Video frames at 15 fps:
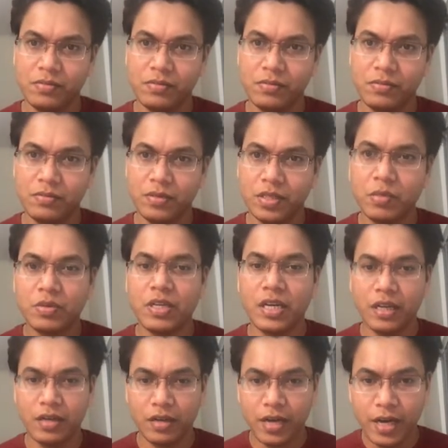substring,
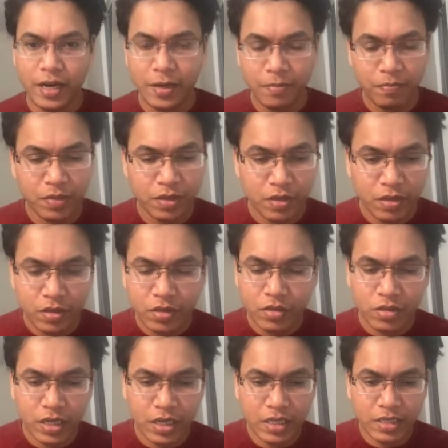right.
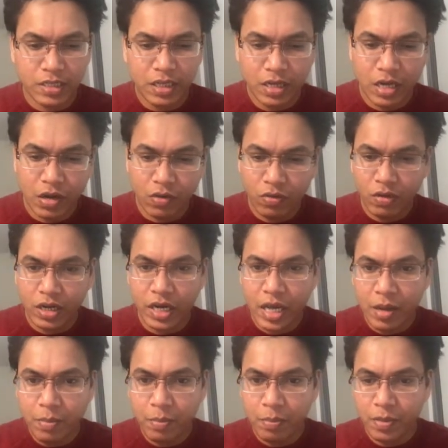So I can say now
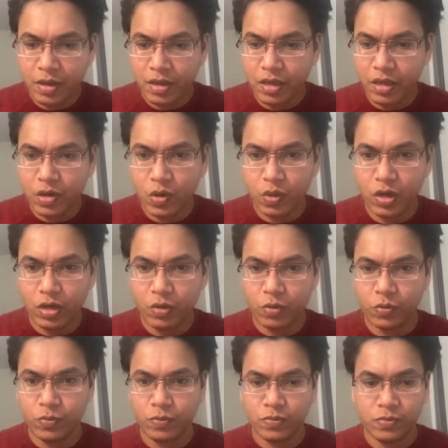temp equal to
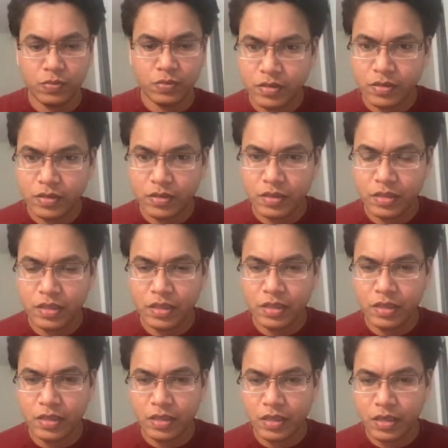
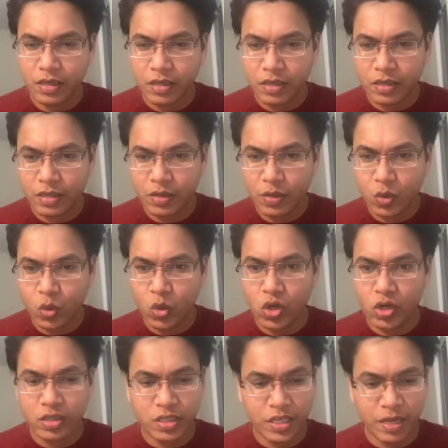the node
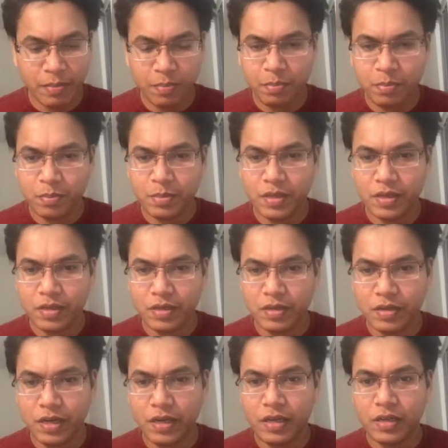dot step,
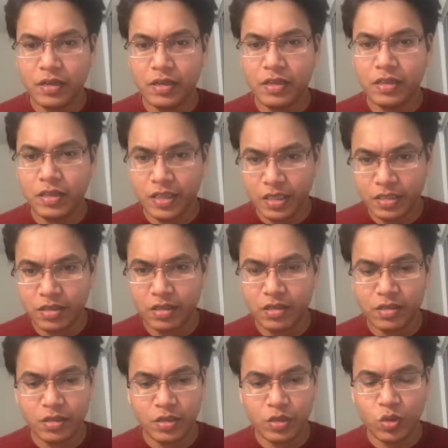right, the result,
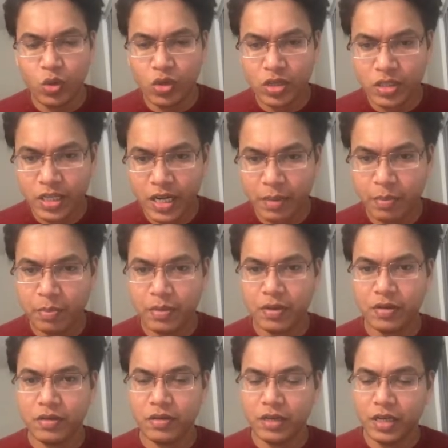the node dot step,
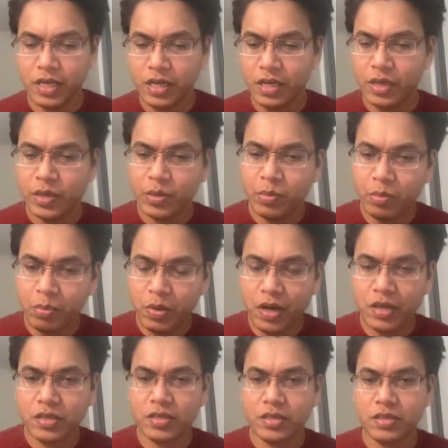okay,
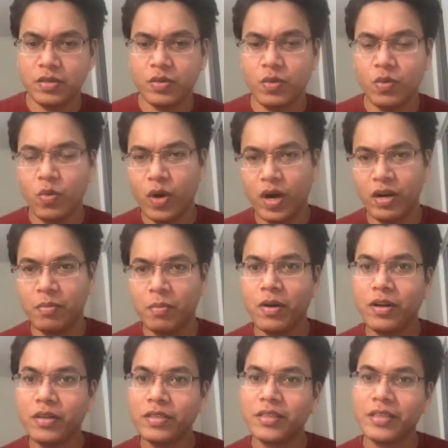plus what?
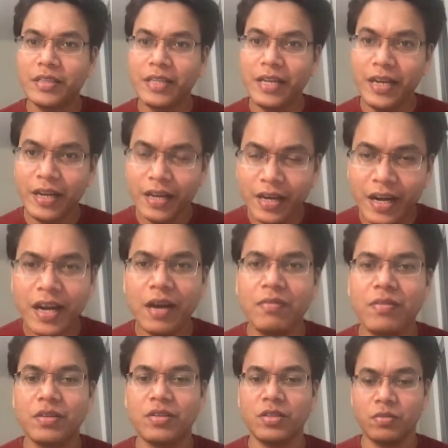Plus the
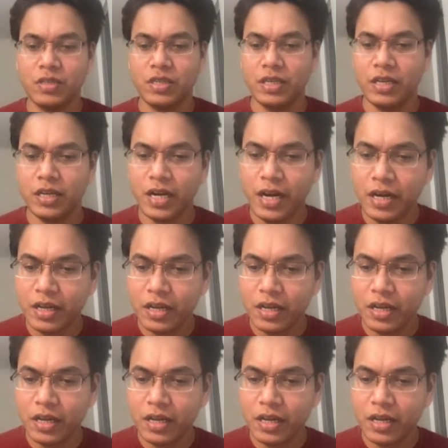left substring, right.